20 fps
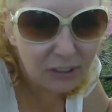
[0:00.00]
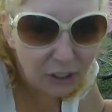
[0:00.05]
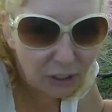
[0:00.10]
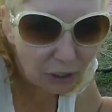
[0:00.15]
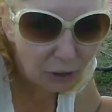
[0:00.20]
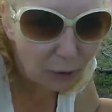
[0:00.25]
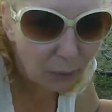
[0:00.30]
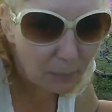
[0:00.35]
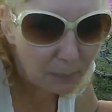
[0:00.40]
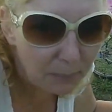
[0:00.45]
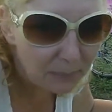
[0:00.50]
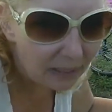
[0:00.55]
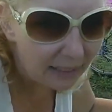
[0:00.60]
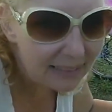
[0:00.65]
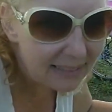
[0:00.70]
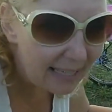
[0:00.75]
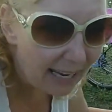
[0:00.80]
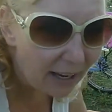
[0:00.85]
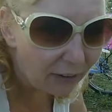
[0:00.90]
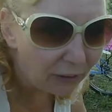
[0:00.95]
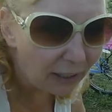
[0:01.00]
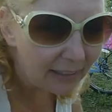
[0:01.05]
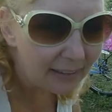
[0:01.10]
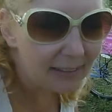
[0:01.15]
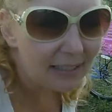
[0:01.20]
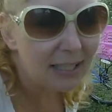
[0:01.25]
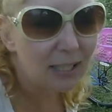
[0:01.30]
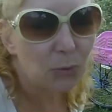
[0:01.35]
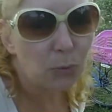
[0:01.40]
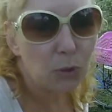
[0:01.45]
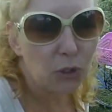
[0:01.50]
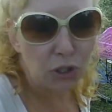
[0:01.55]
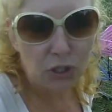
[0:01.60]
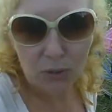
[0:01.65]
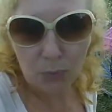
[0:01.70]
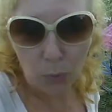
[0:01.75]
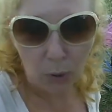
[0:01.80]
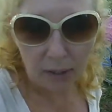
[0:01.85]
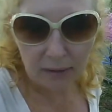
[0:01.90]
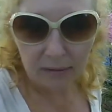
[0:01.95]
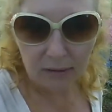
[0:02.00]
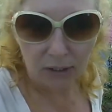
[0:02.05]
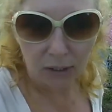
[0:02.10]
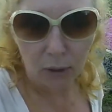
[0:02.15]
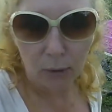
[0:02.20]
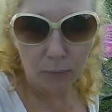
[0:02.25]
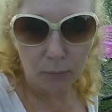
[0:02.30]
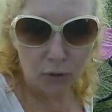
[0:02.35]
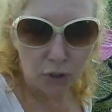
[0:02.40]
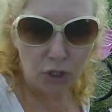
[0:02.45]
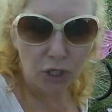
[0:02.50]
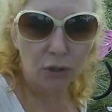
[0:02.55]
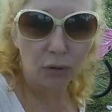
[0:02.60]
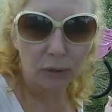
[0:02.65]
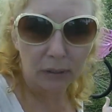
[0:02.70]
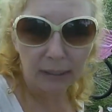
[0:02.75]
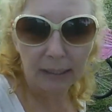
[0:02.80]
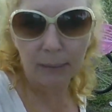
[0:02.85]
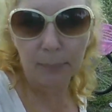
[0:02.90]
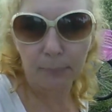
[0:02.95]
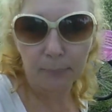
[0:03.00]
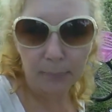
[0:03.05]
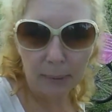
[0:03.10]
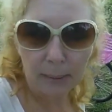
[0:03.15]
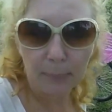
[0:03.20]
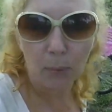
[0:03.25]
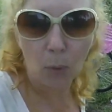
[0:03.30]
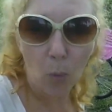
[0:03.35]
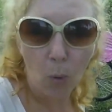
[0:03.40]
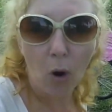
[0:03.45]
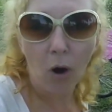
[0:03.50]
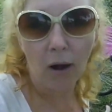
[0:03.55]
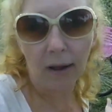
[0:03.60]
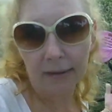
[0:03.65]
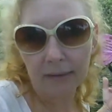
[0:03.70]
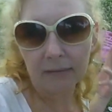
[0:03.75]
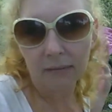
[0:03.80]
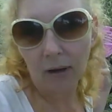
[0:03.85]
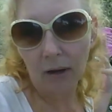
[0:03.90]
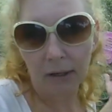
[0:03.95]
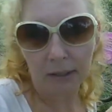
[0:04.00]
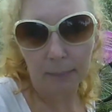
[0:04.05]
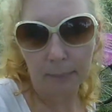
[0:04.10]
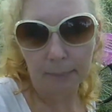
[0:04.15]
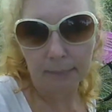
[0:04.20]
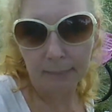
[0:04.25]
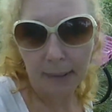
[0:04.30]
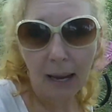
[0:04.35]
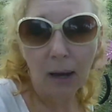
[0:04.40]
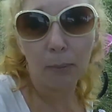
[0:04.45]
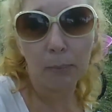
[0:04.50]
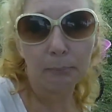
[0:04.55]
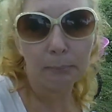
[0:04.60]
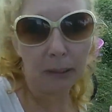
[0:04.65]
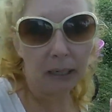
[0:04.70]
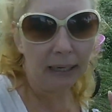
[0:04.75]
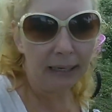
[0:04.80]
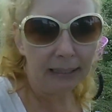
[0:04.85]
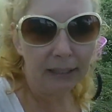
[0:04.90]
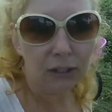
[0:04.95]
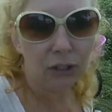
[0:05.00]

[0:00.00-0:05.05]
you know, I'm like down like this, which is what, you know, generally people want on a mountain bike.